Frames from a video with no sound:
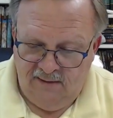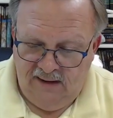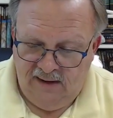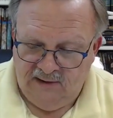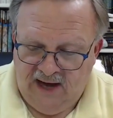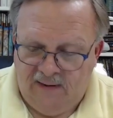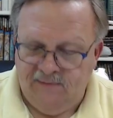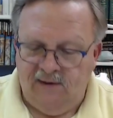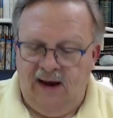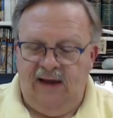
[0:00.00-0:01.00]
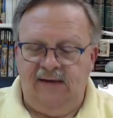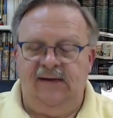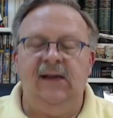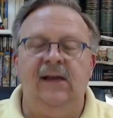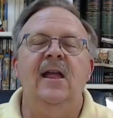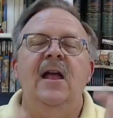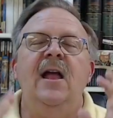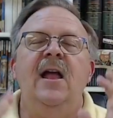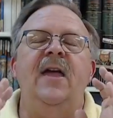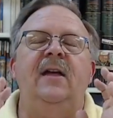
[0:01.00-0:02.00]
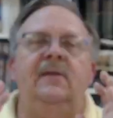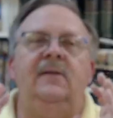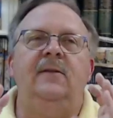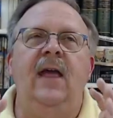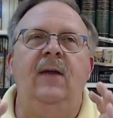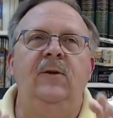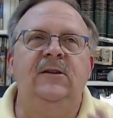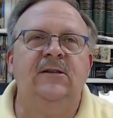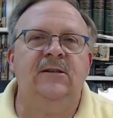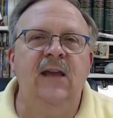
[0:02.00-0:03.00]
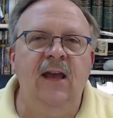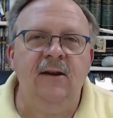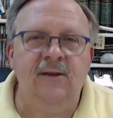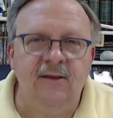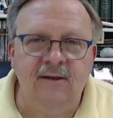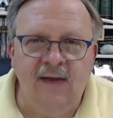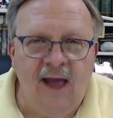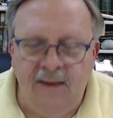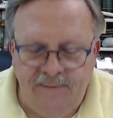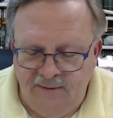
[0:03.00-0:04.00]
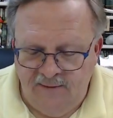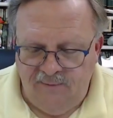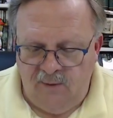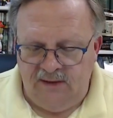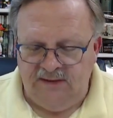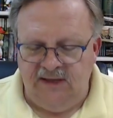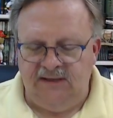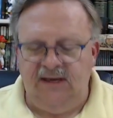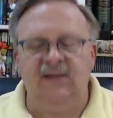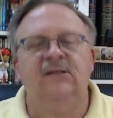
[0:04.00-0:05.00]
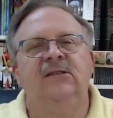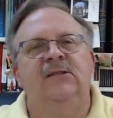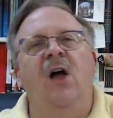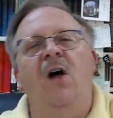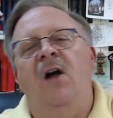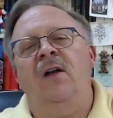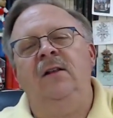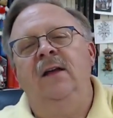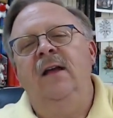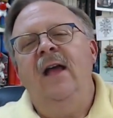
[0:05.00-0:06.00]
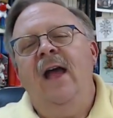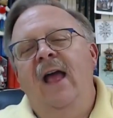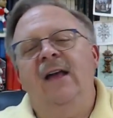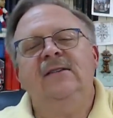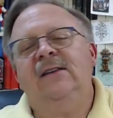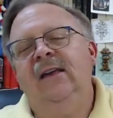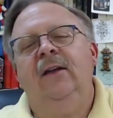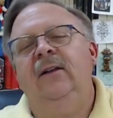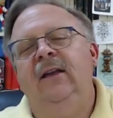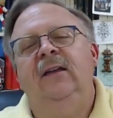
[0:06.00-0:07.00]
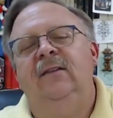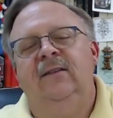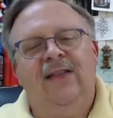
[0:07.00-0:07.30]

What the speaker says: in chapter 18 that they would sing to the top of their voice that said, "Saul has killed his